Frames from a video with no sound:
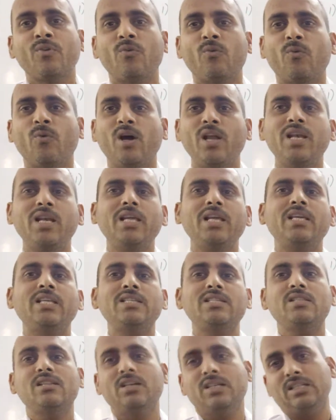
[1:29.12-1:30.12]
One
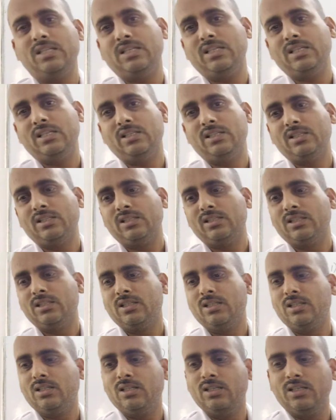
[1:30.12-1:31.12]
is the
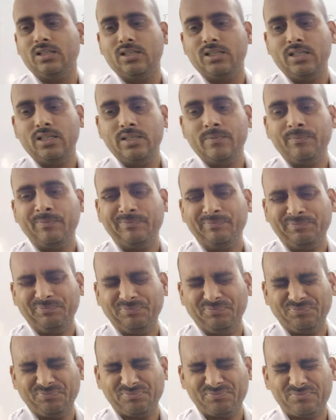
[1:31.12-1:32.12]
uh,
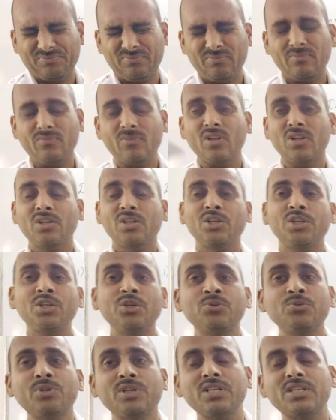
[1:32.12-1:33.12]

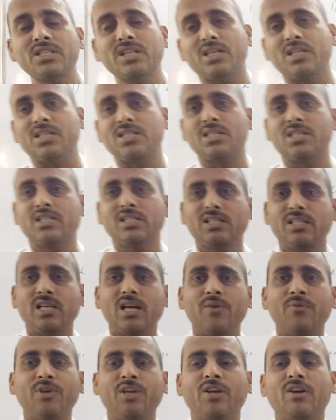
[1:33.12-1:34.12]
new research,
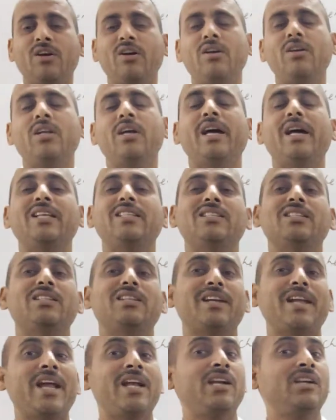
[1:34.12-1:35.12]
we call it as a
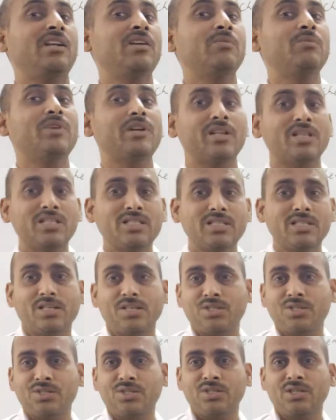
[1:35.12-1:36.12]
random
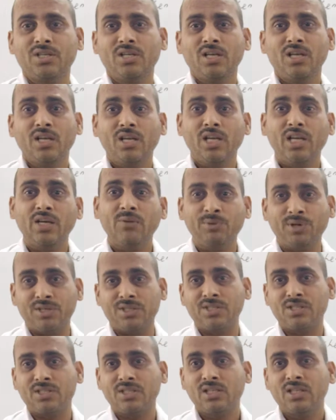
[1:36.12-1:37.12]
research, in
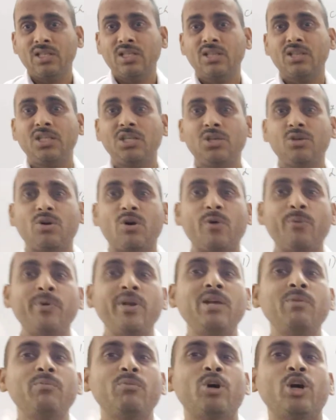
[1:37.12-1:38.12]
which the
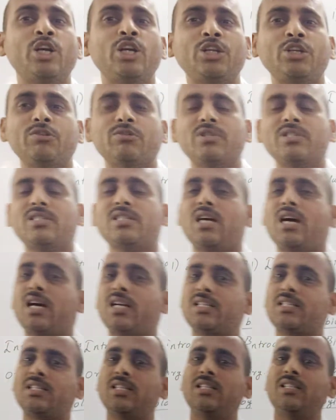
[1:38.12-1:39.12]
novel molecules
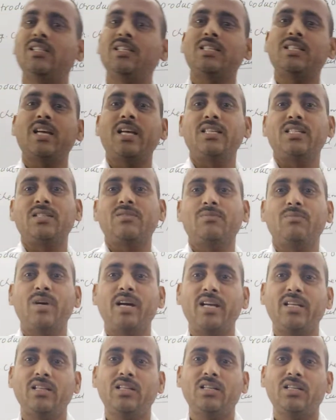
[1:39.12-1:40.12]
are synthesized
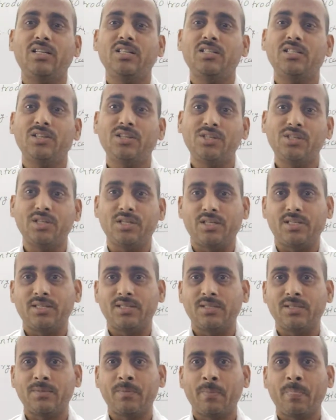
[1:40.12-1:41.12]
by the
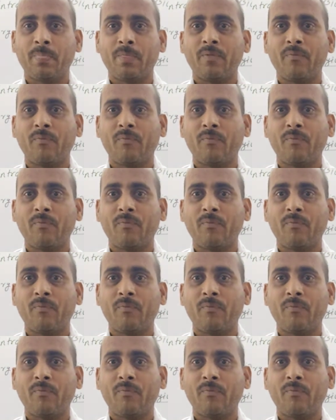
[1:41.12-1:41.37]
researchers.